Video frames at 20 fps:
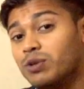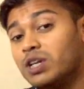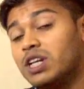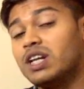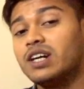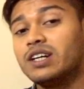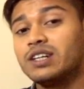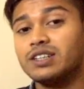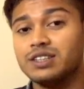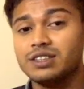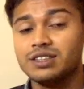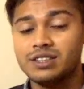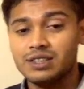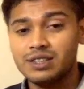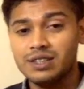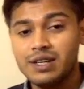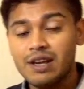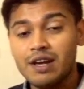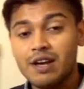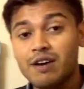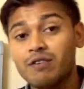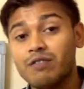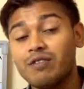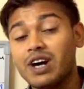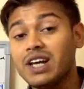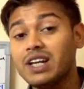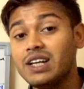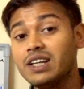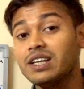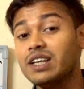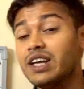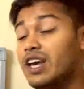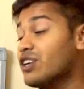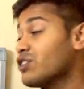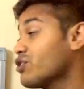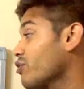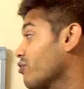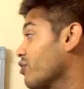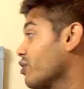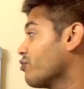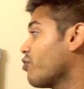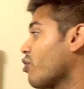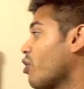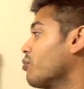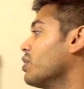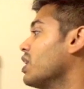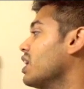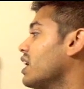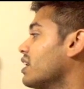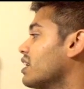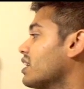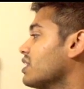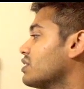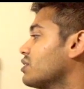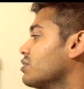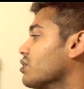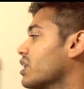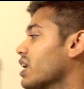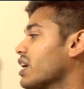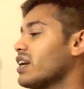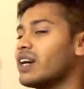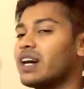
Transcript: formal letters. While in case of informal letters,